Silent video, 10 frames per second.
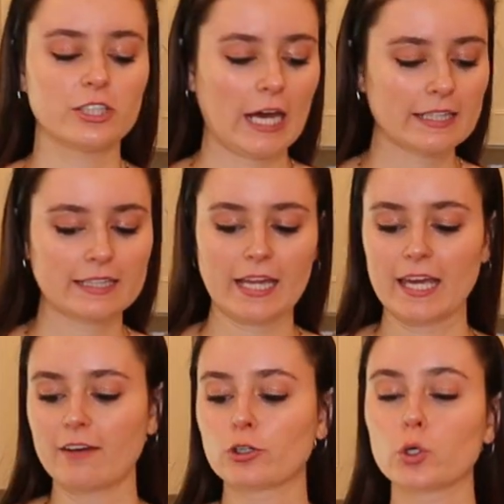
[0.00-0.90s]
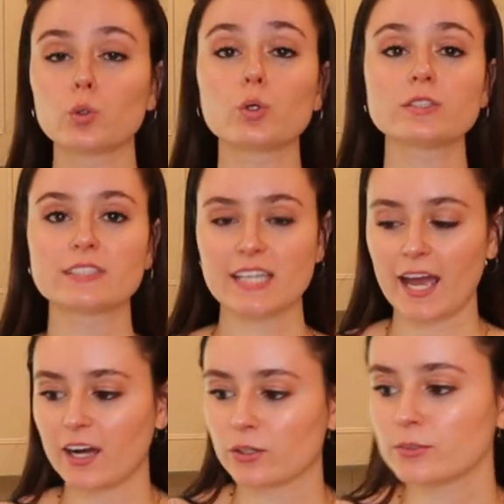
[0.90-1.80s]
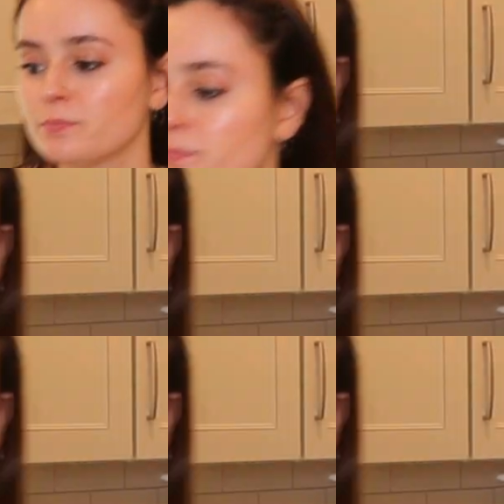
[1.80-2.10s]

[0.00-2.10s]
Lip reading: now that they have cooled down,